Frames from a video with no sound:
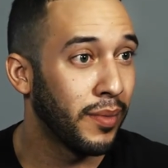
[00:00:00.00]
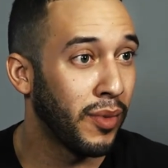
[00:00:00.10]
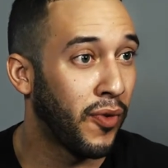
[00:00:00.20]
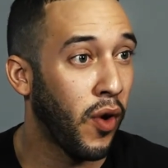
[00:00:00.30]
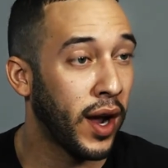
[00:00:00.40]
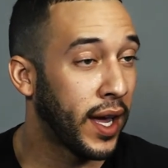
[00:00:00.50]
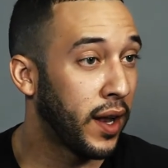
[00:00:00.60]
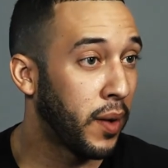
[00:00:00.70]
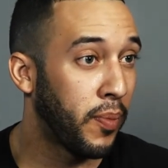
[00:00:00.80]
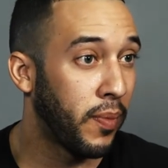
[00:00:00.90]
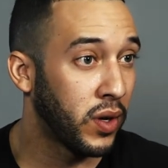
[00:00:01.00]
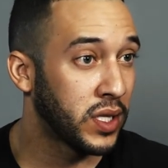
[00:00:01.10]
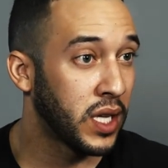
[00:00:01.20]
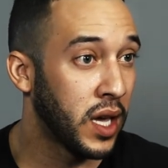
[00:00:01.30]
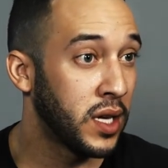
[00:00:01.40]
before I get up on
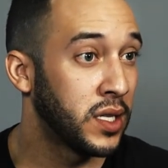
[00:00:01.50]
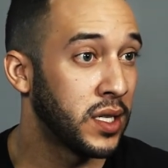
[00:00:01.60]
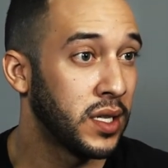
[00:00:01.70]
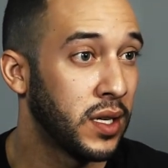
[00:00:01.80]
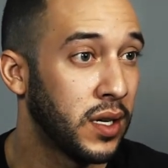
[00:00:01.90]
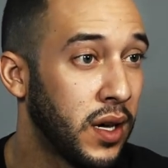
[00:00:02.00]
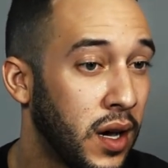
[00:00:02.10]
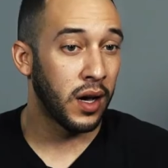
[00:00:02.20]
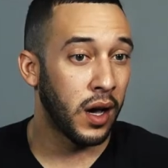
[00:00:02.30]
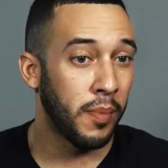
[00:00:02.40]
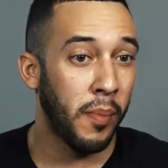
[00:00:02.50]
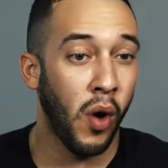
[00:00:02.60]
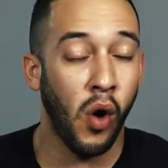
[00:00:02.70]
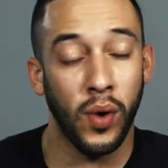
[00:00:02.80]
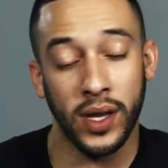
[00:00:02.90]
stage. Um, I'm
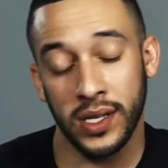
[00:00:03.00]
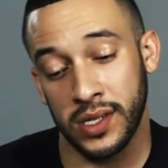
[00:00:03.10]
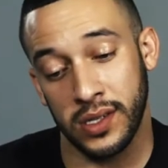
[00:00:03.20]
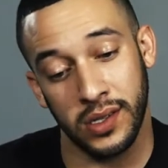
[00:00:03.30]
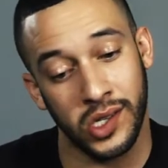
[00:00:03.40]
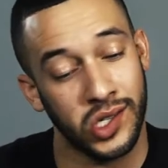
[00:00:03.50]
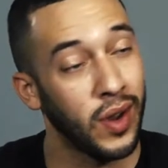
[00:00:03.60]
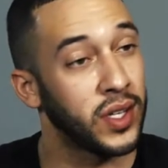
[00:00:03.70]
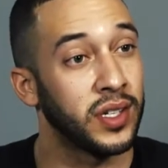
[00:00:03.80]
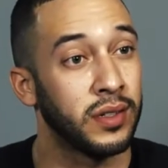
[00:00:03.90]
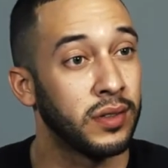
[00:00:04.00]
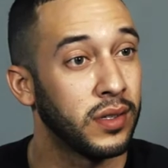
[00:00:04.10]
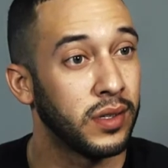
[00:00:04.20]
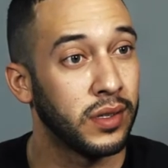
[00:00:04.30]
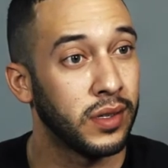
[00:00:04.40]
always stretching.
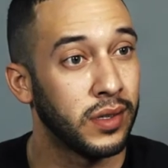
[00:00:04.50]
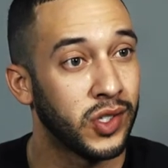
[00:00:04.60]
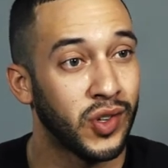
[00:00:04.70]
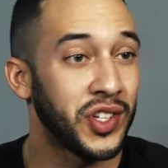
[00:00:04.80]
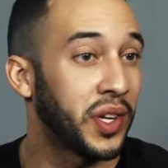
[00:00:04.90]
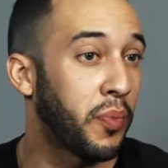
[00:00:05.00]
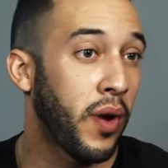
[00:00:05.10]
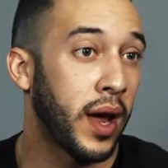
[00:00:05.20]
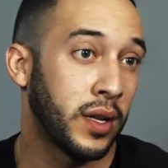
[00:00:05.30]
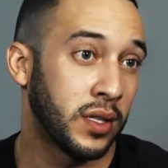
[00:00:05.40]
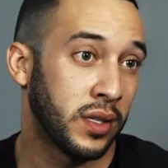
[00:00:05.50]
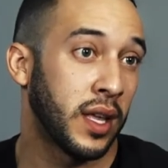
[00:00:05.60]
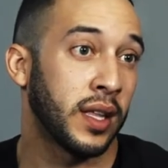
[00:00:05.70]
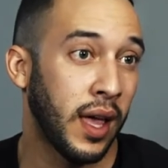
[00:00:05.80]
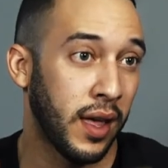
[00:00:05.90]
Stretching and praying is the
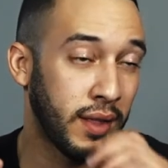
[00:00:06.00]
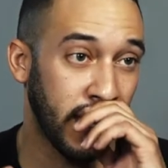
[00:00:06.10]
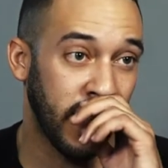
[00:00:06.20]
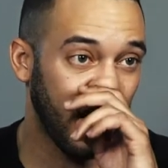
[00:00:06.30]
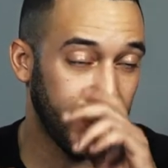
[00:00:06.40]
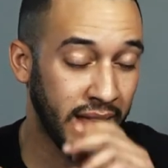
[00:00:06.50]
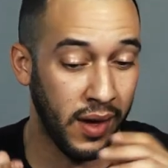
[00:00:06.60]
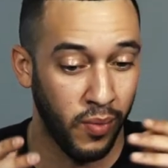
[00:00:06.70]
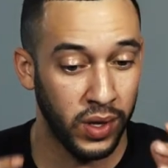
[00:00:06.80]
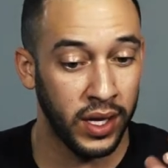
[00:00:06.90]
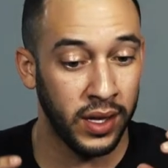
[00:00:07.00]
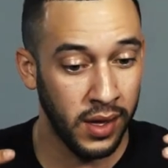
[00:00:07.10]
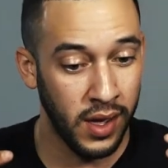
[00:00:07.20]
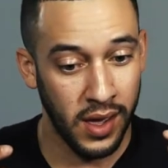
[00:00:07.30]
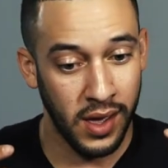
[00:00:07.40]
thing that, that, that really
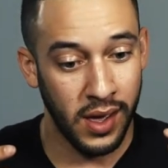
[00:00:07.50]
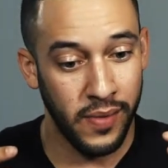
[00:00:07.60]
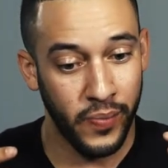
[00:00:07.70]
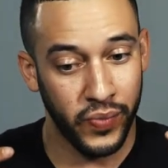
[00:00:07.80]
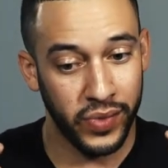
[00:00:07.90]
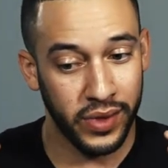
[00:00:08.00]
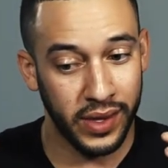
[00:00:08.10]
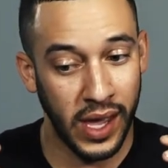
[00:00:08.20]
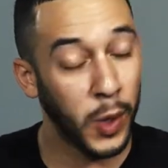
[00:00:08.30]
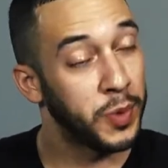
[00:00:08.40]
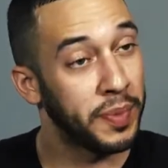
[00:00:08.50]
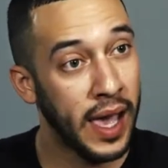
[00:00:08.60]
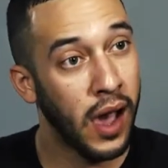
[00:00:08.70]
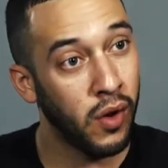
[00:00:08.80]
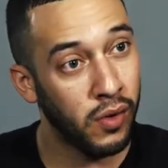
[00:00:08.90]
helps me
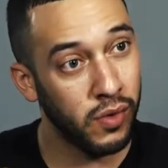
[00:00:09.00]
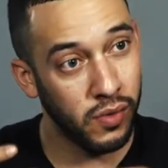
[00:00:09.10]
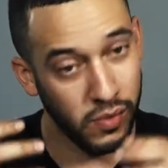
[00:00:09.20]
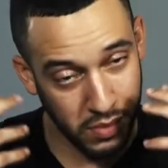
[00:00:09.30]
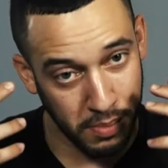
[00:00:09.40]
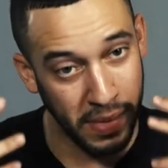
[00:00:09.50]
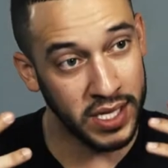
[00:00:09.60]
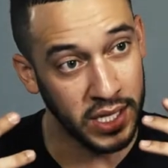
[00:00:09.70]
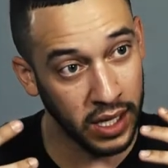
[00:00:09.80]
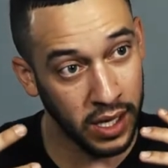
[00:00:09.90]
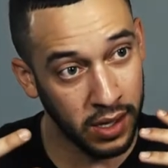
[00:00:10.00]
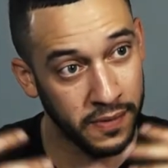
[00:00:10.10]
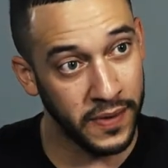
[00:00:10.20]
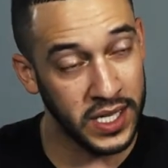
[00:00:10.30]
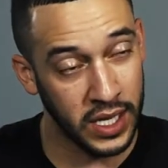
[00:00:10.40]
out mentally
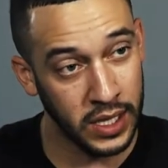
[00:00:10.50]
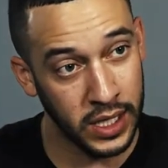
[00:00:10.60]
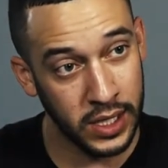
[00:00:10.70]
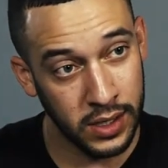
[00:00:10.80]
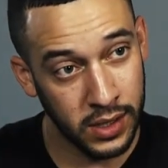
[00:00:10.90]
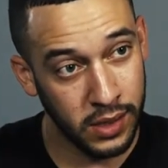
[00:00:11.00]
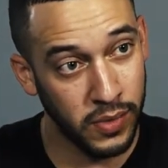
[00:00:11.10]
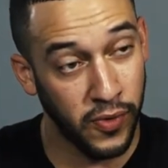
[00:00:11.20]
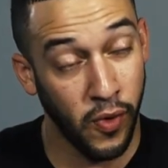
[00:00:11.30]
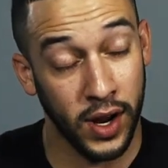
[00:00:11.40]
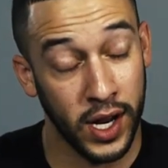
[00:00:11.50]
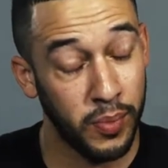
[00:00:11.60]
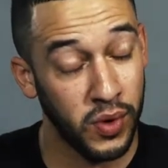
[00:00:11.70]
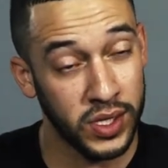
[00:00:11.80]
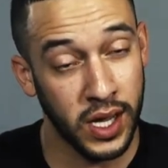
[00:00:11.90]
and physically before I get
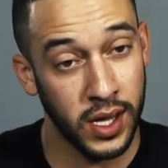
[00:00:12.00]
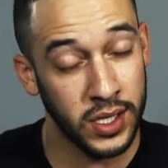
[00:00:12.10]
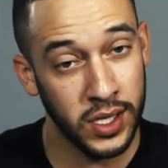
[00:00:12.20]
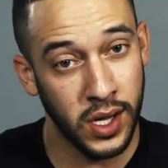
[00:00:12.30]
up on stage.